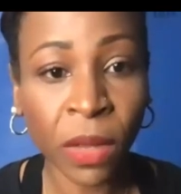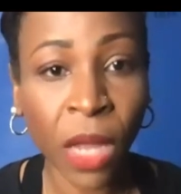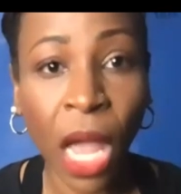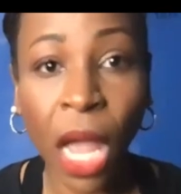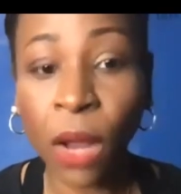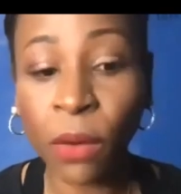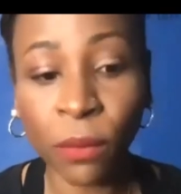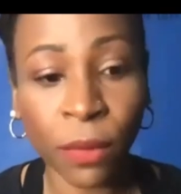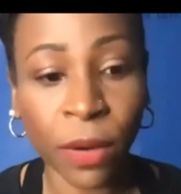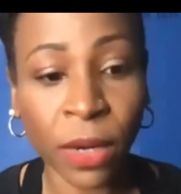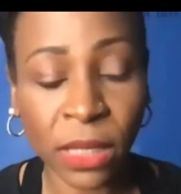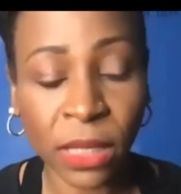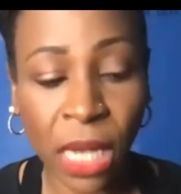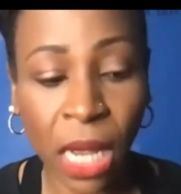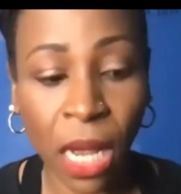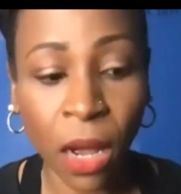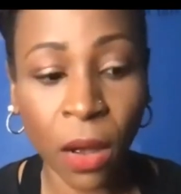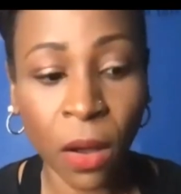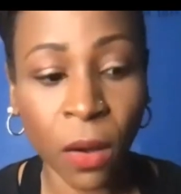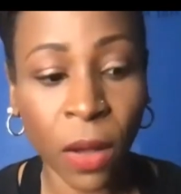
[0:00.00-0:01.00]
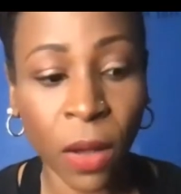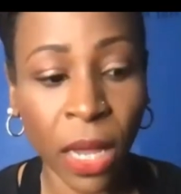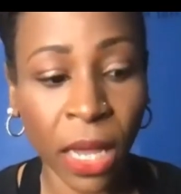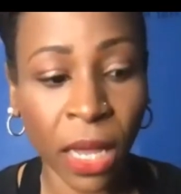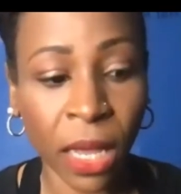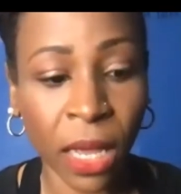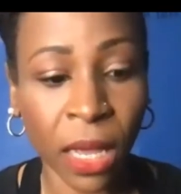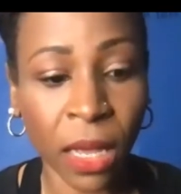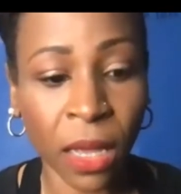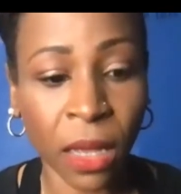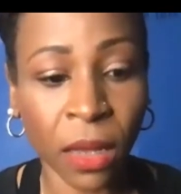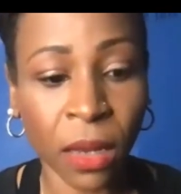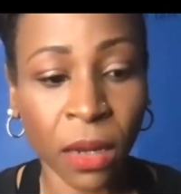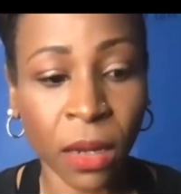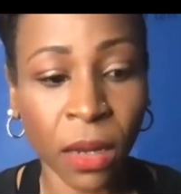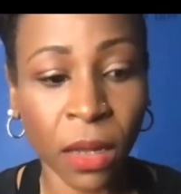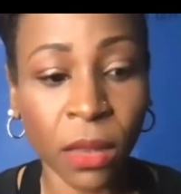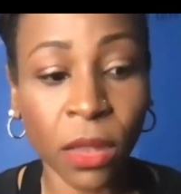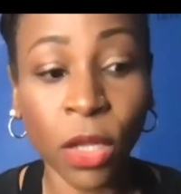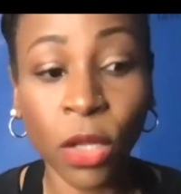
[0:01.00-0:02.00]
I worked out
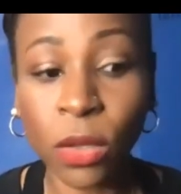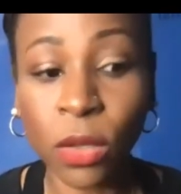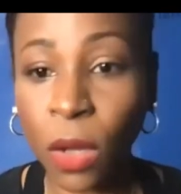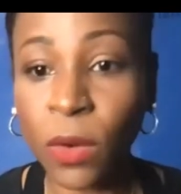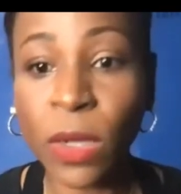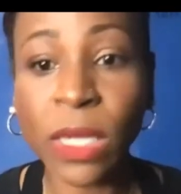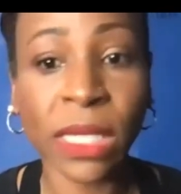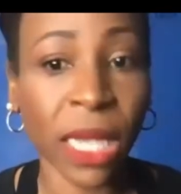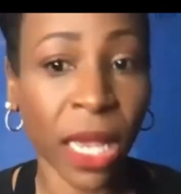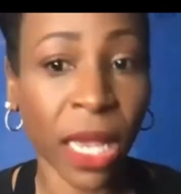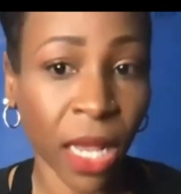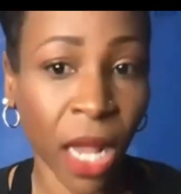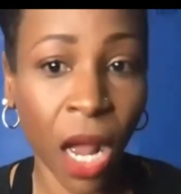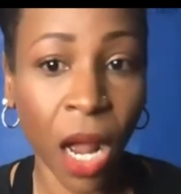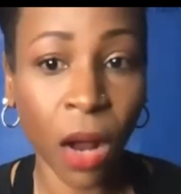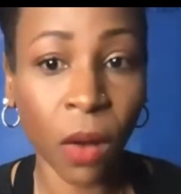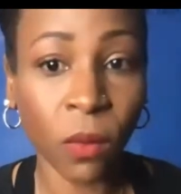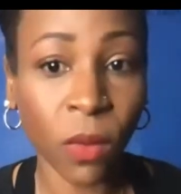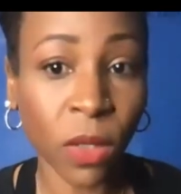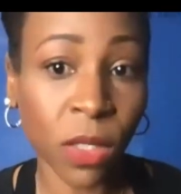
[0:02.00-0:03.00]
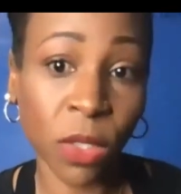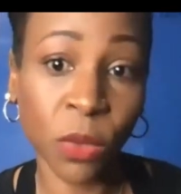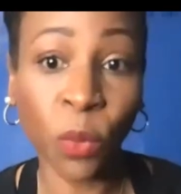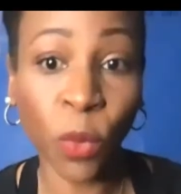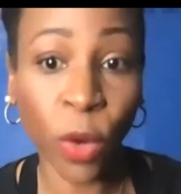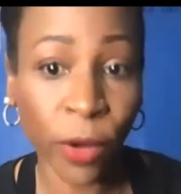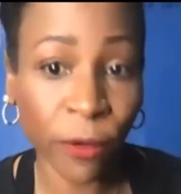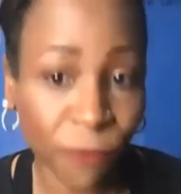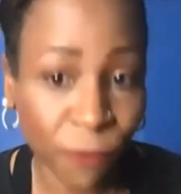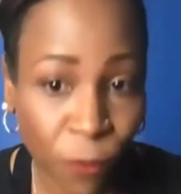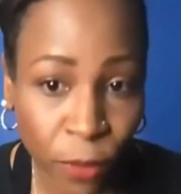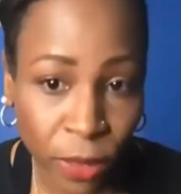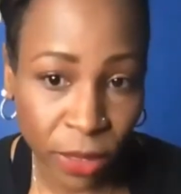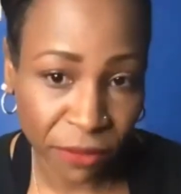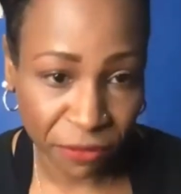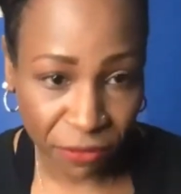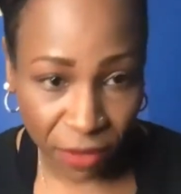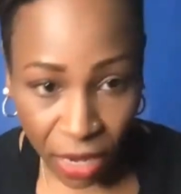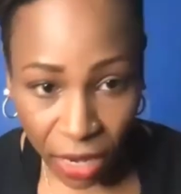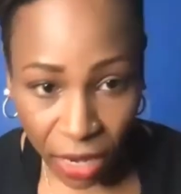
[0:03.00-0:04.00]
and the lowest I got was
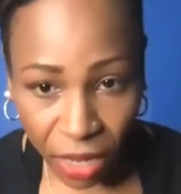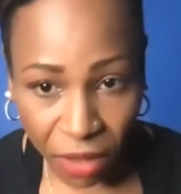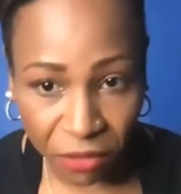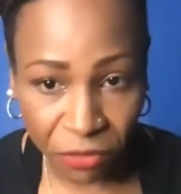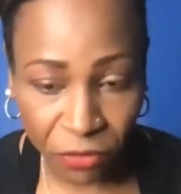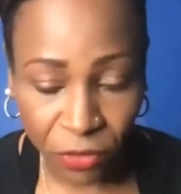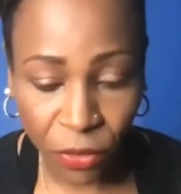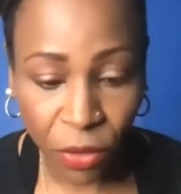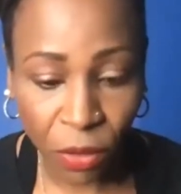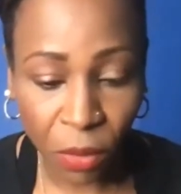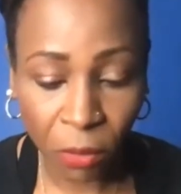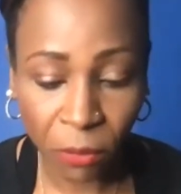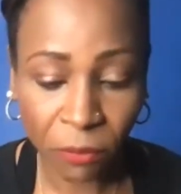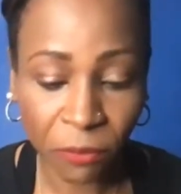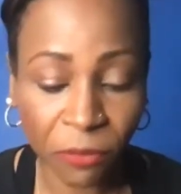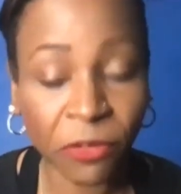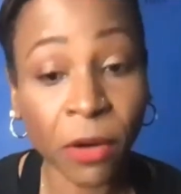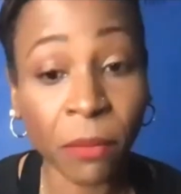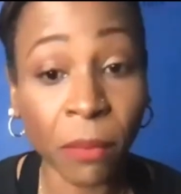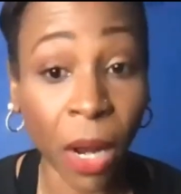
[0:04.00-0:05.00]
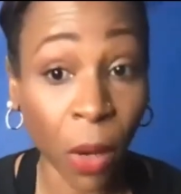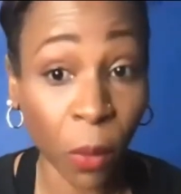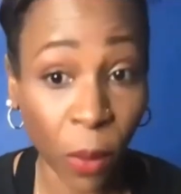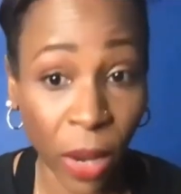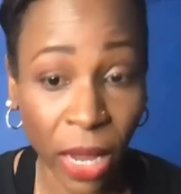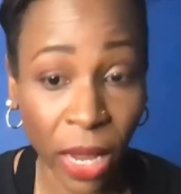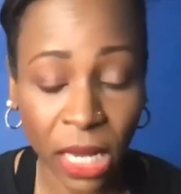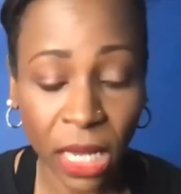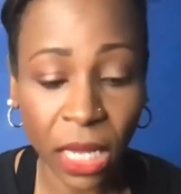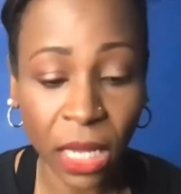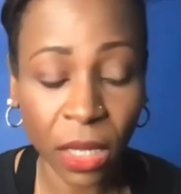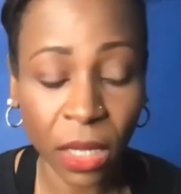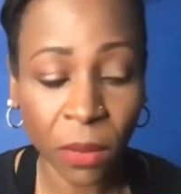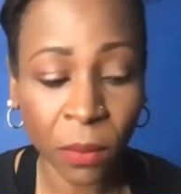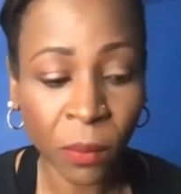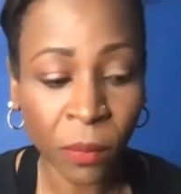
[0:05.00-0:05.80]
145, you know, for my wedding.